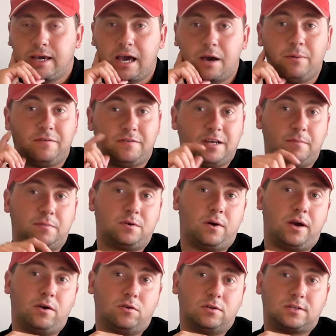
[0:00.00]
Yeah, we've tipped
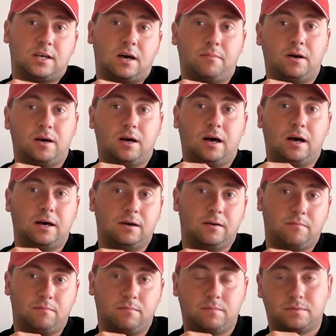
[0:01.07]
away all
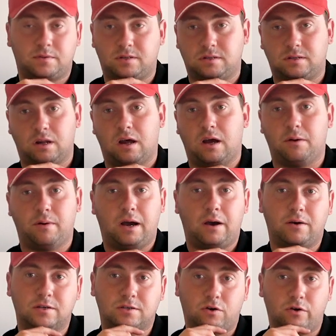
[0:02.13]
summer. Like
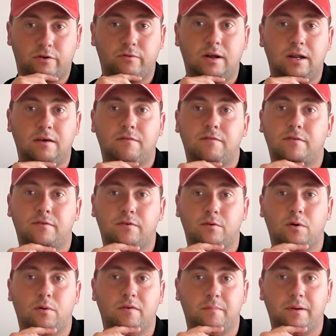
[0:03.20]
how it's gone really
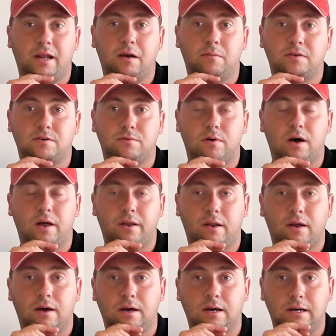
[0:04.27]
through what we've been able to
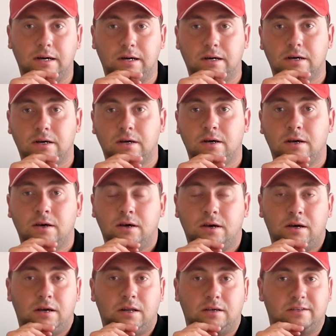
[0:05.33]
run.
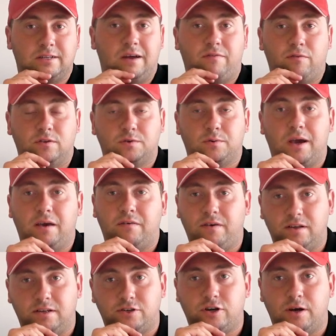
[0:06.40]
So everyone's waiting
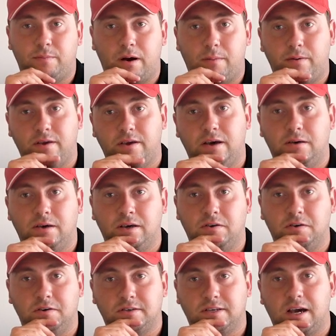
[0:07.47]
for you to trip up in
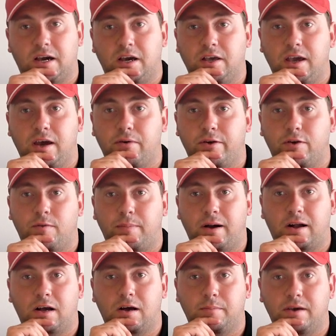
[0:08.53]
your second year and not
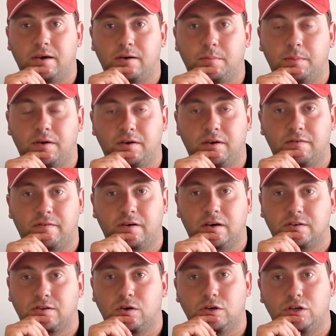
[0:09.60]
back up your
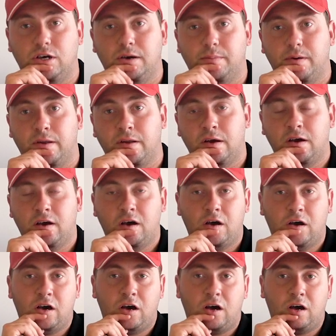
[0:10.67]
first good year. But
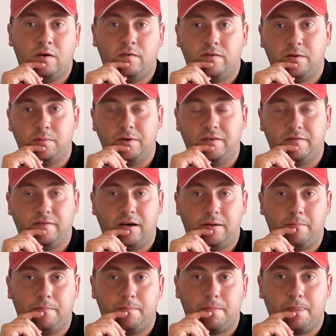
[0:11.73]
hopefully
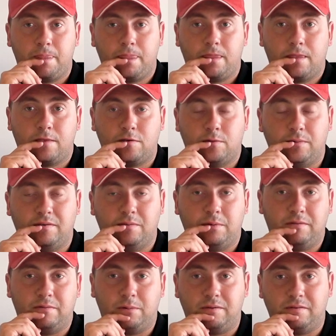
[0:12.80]

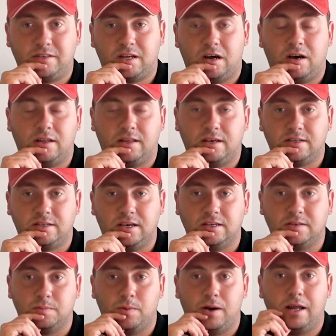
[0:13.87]
we've started this
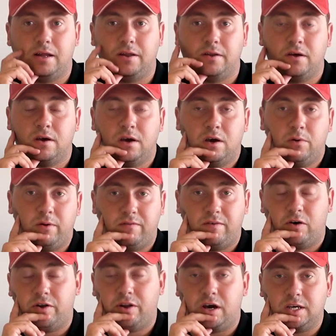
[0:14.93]
season well, and we've a
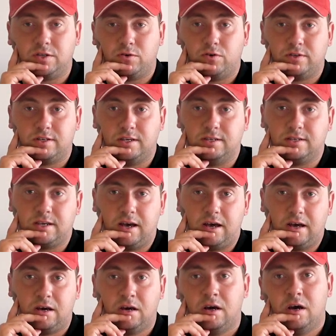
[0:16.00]
lot of nice horses
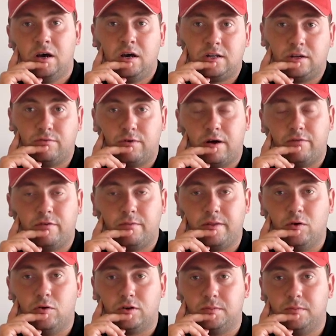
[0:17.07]
to run from
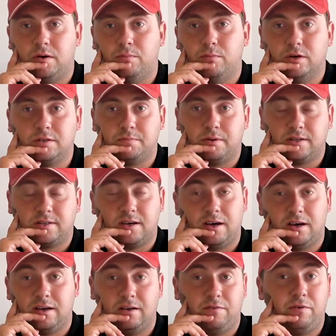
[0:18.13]
the autumn onwards. But
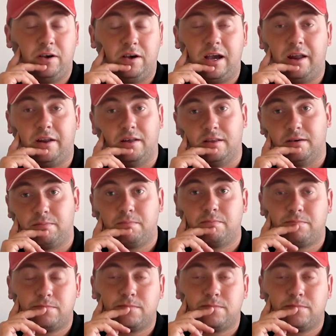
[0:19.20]
if we can get another